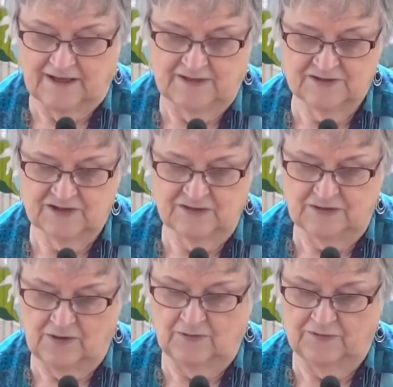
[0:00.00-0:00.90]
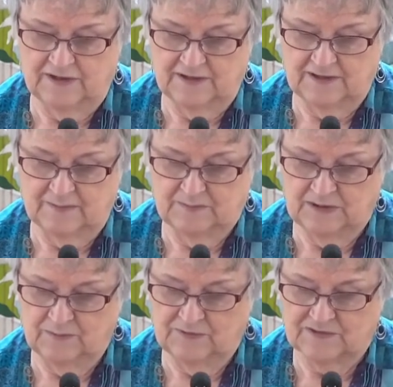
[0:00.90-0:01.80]
and to know that it had
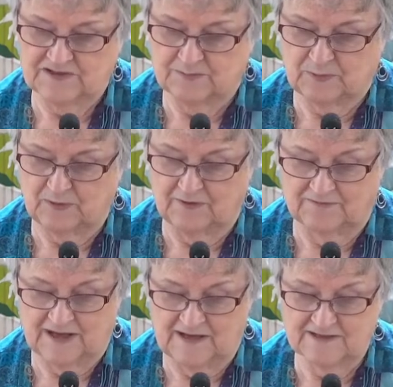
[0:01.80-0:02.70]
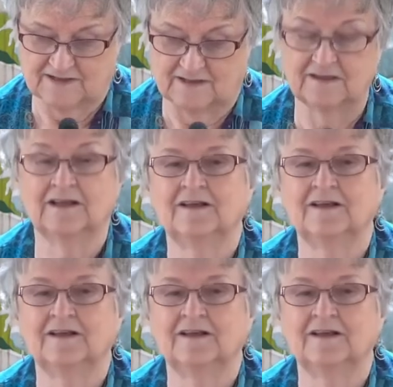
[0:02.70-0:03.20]
been with the support of NASA